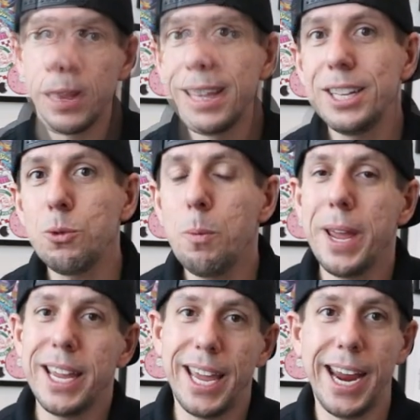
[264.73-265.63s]
This will
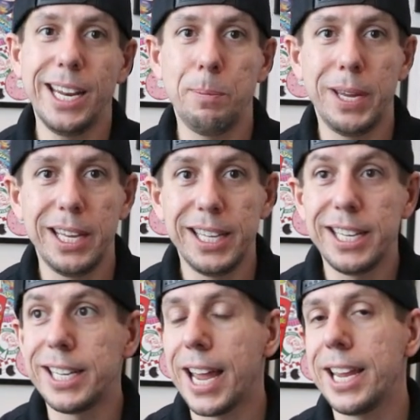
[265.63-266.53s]
make KDP the
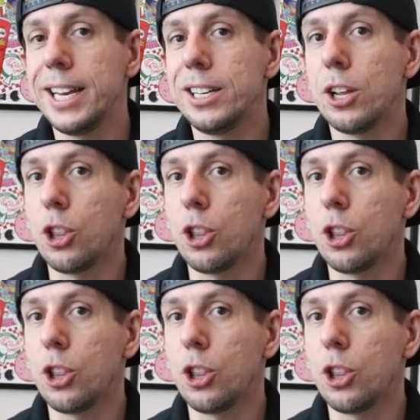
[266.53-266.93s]
second